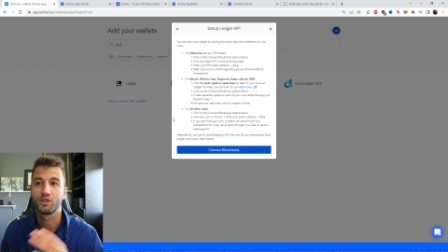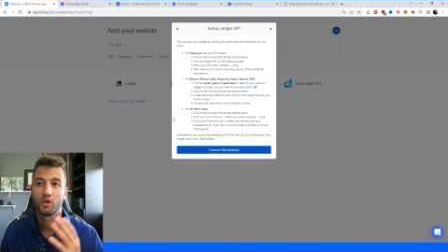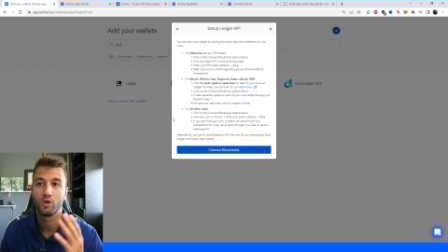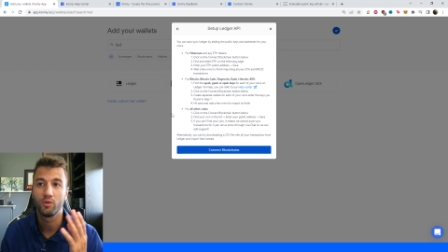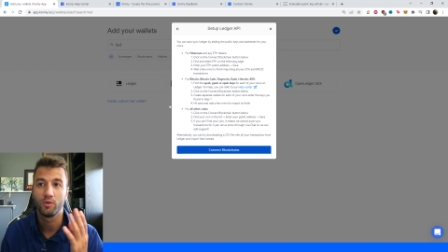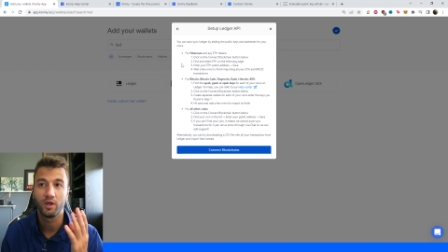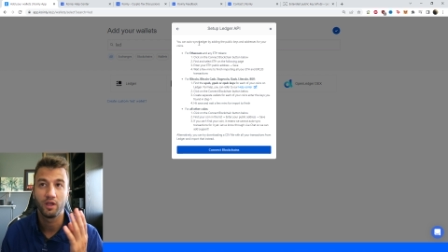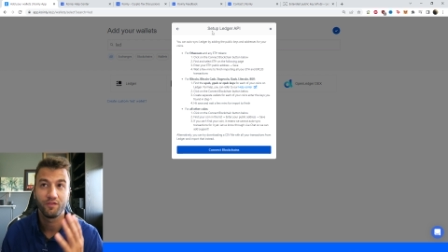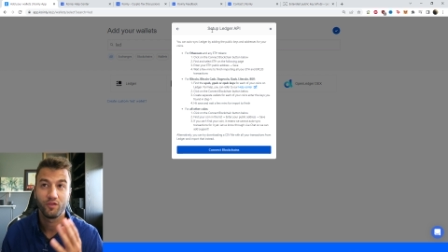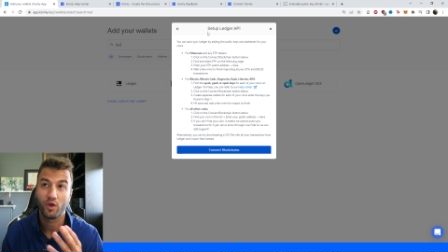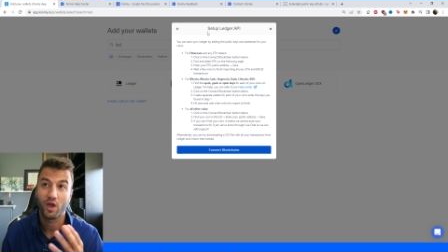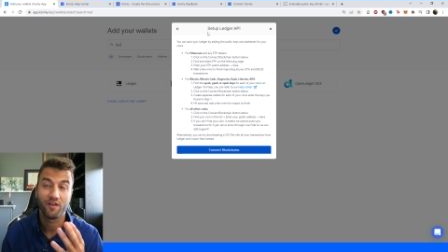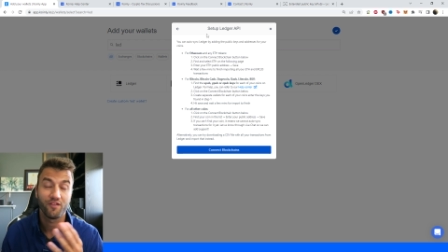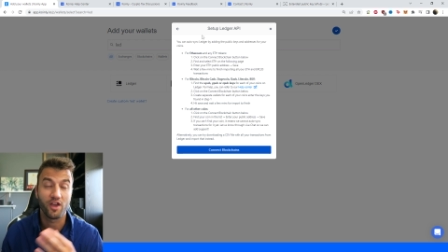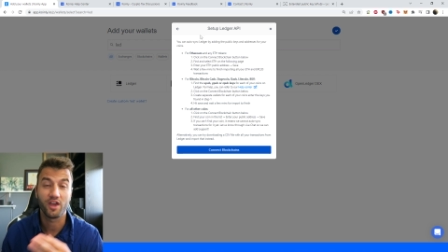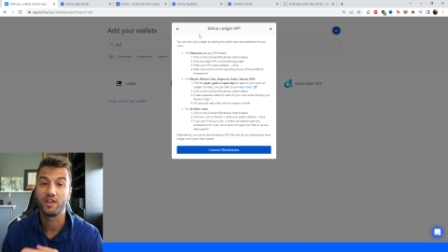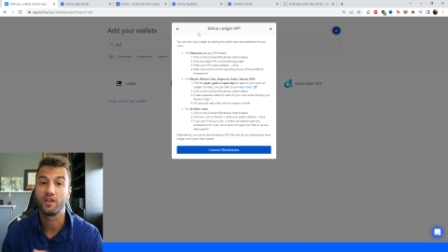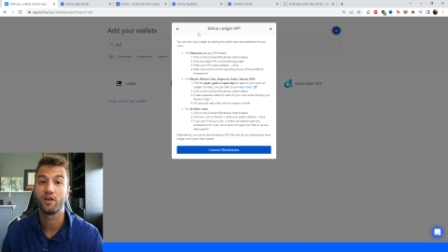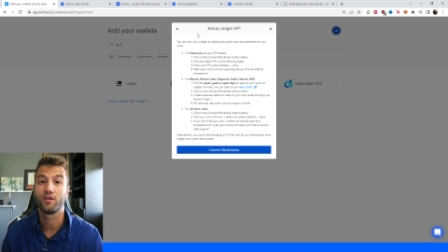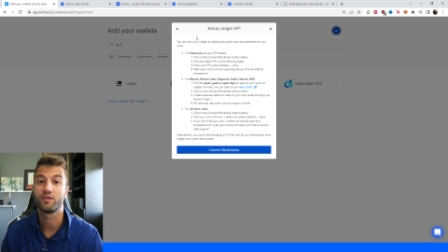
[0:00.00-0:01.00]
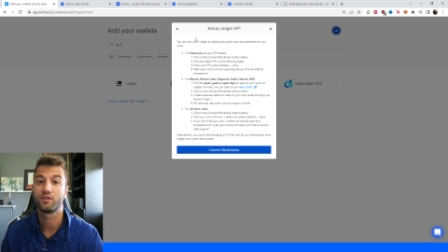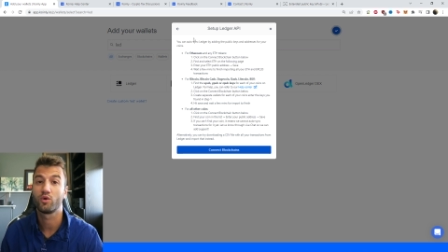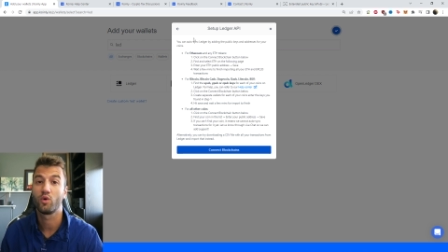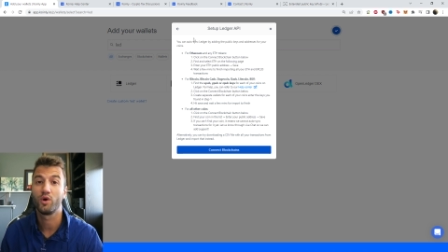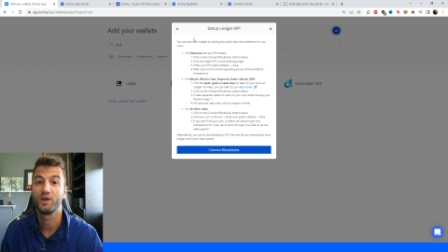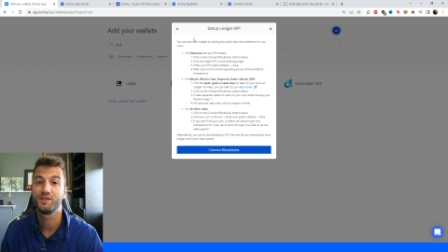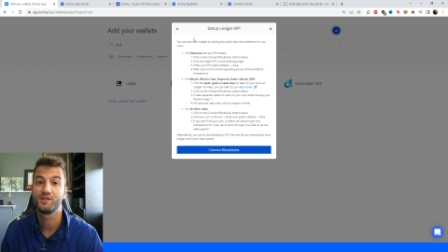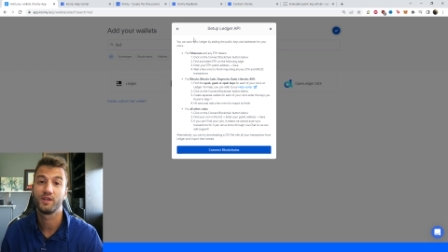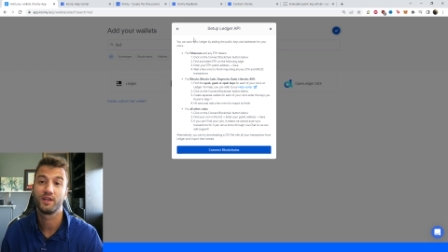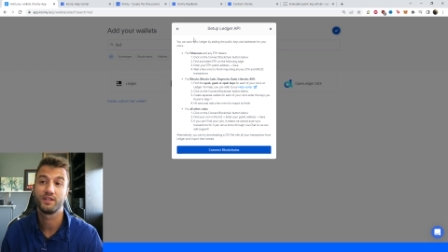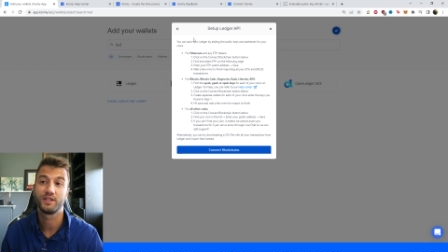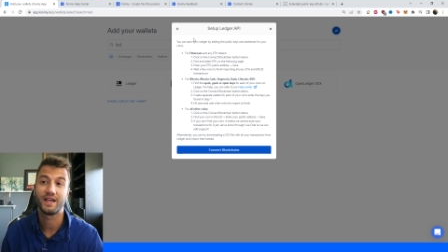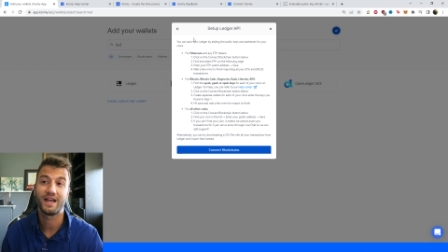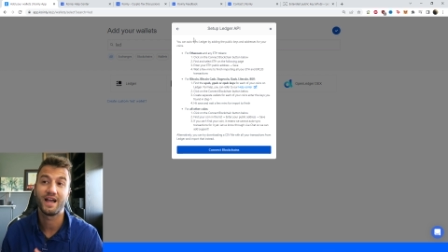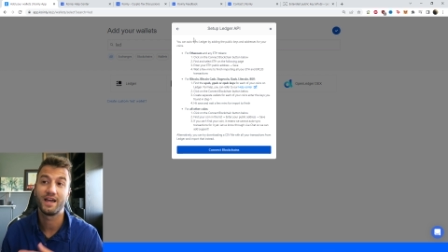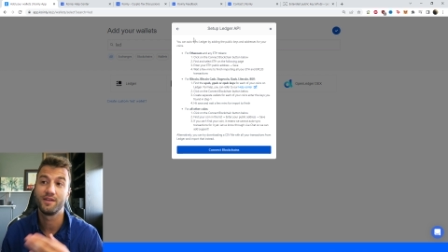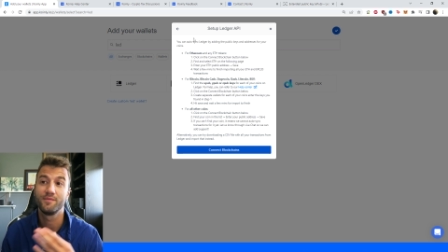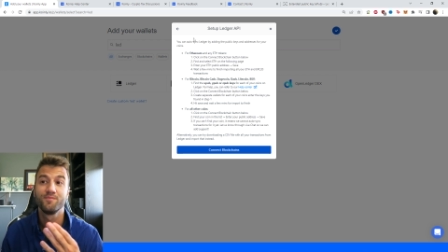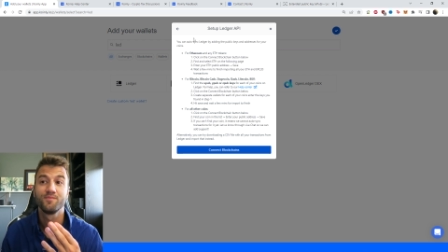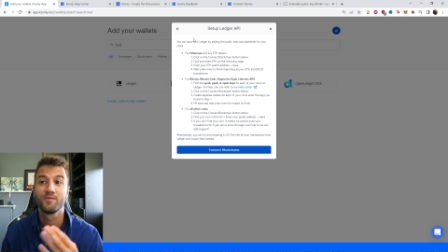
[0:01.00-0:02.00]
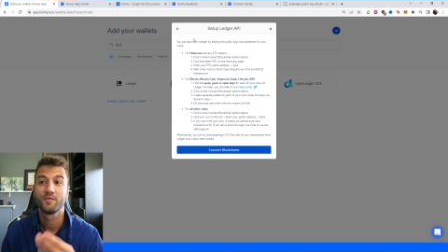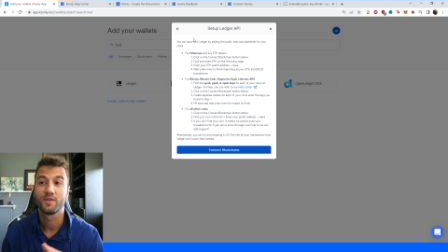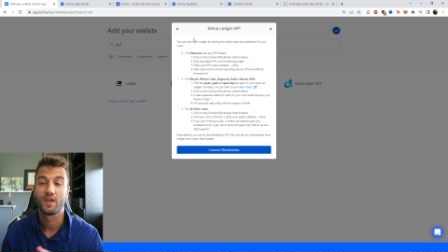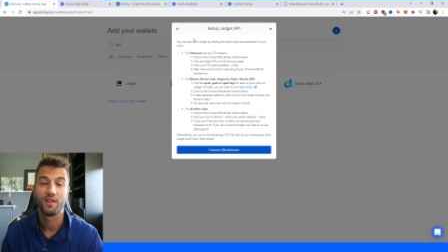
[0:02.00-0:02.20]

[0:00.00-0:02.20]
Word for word: So if you have any other coins you'd like to add,